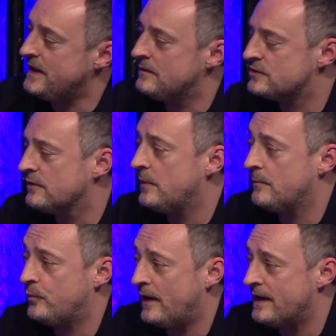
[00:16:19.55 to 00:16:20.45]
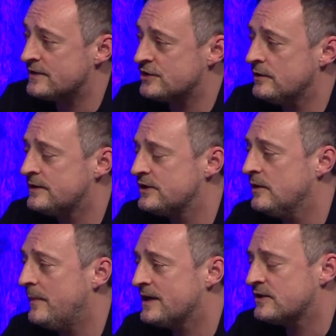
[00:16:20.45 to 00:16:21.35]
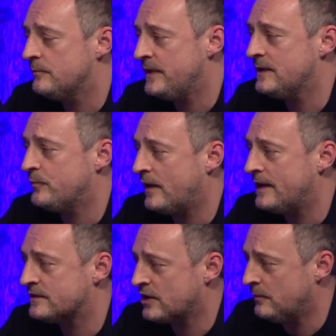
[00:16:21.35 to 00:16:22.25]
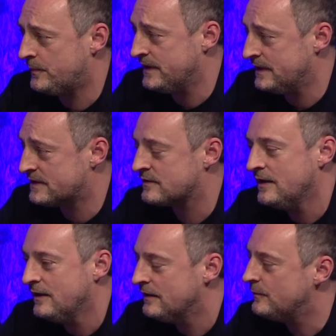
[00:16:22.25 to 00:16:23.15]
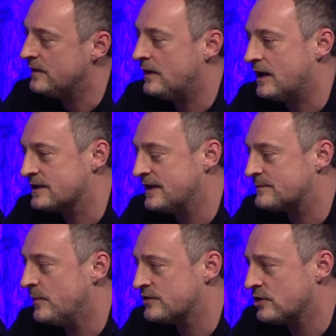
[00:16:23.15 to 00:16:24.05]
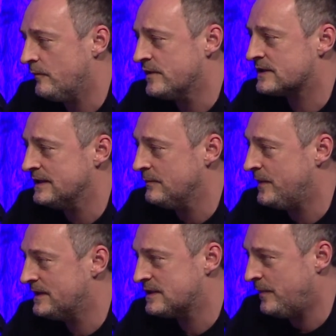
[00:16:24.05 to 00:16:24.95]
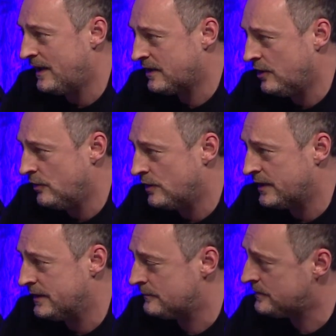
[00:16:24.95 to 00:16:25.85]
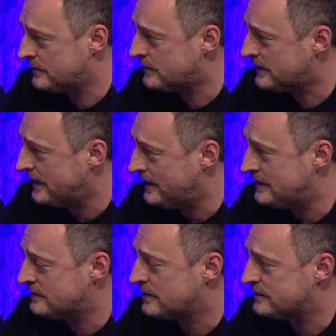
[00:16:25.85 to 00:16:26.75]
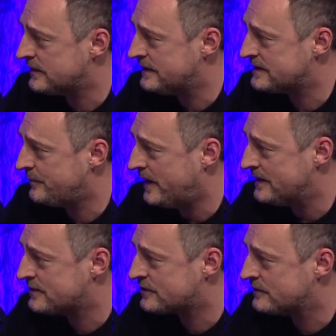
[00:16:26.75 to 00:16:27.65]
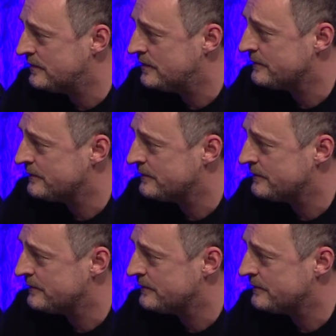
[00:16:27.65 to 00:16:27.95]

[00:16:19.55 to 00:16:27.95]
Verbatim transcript: big, talking about brands, do you imagine big brand companies, I guess most obviously big tobacco, are going to get into this space?